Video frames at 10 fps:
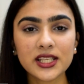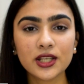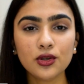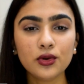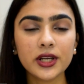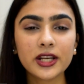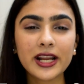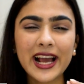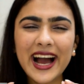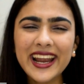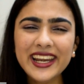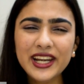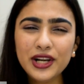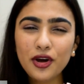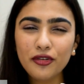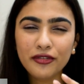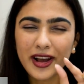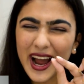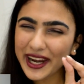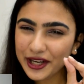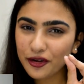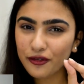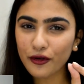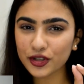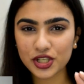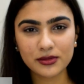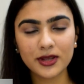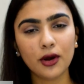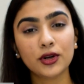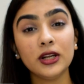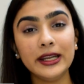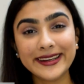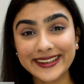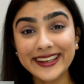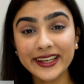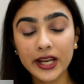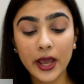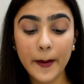skin tone, it kind of washes me out a little,